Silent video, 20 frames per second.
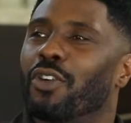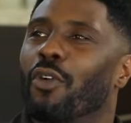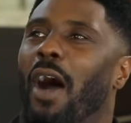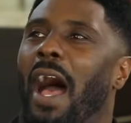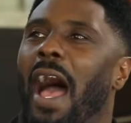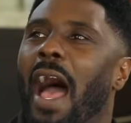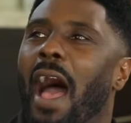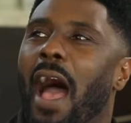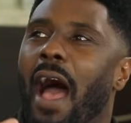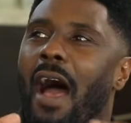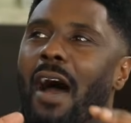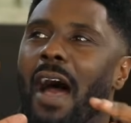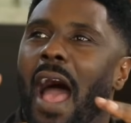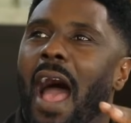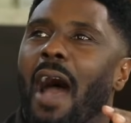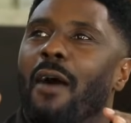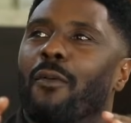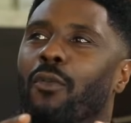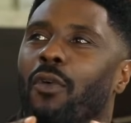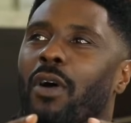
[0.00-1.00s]
So
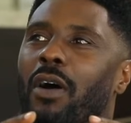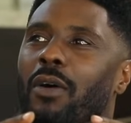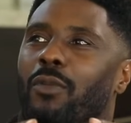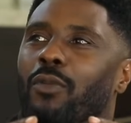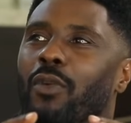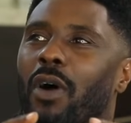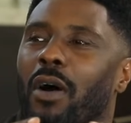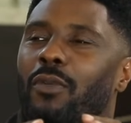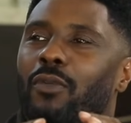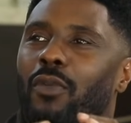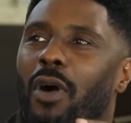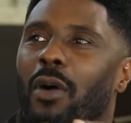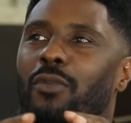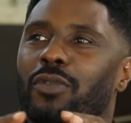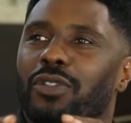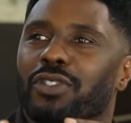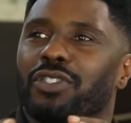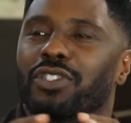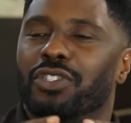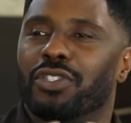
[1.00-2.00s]
what
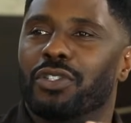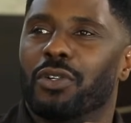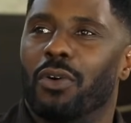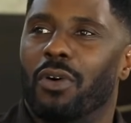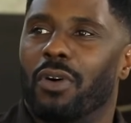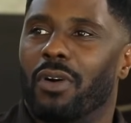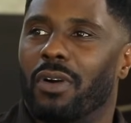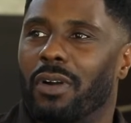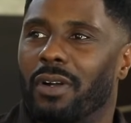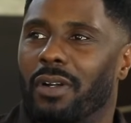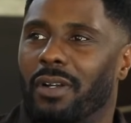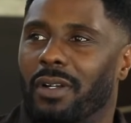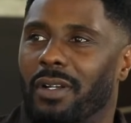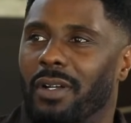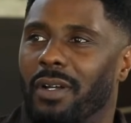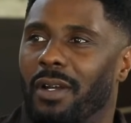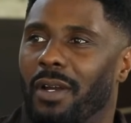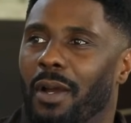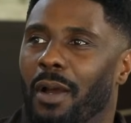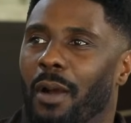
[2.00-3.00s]
was
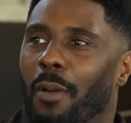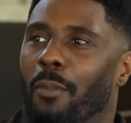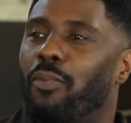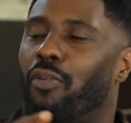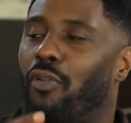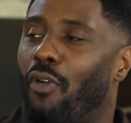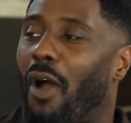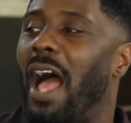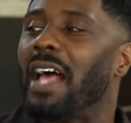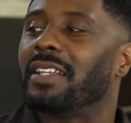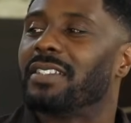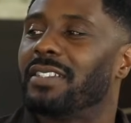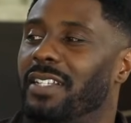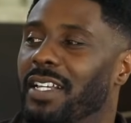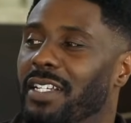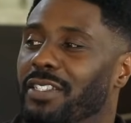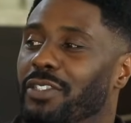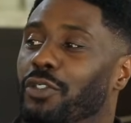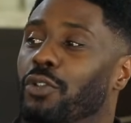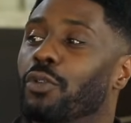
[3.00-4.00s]
your
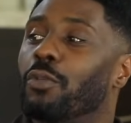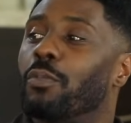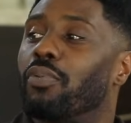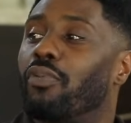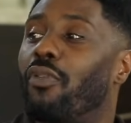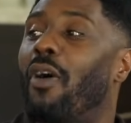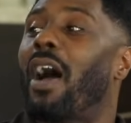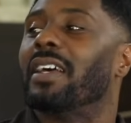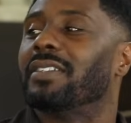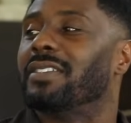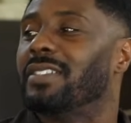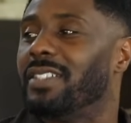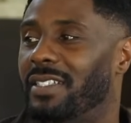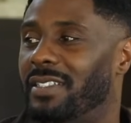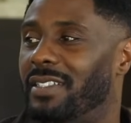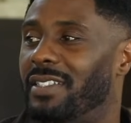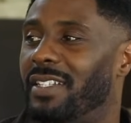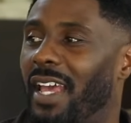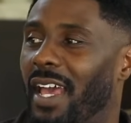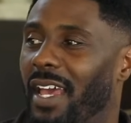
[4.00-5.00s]
process to
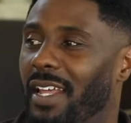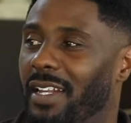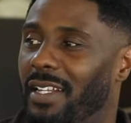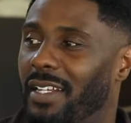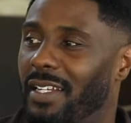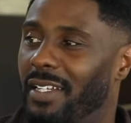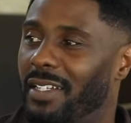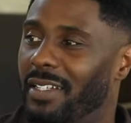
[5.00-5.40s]
process that